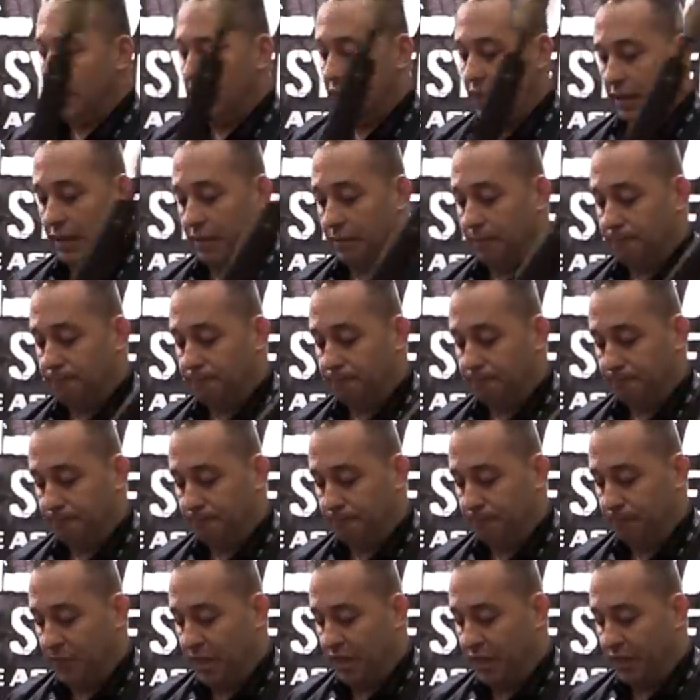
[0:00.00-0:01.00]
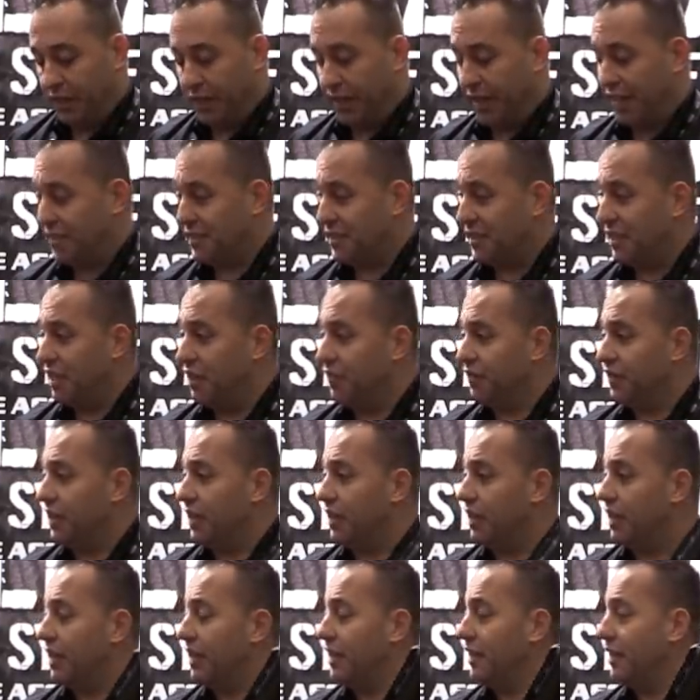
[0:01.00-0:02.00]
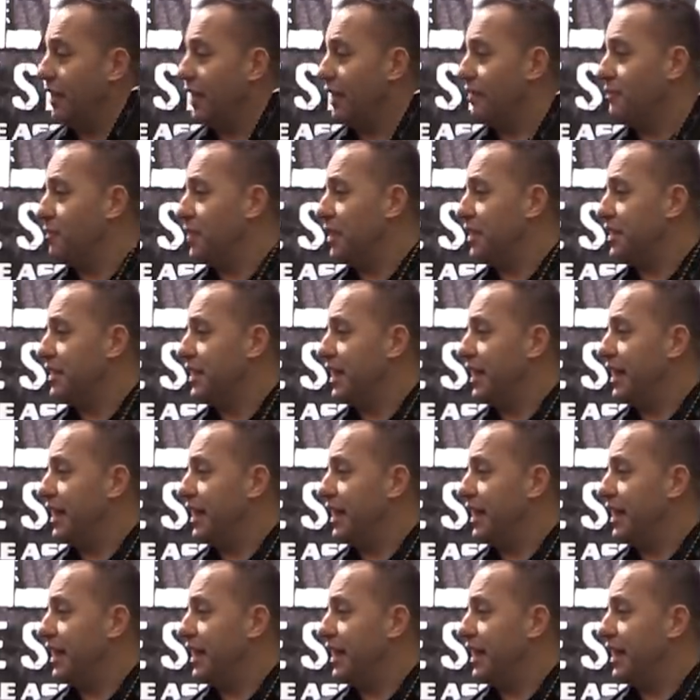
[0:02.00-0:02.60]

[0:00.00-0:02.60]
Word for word: Um, the gun itself, and, and, I meant to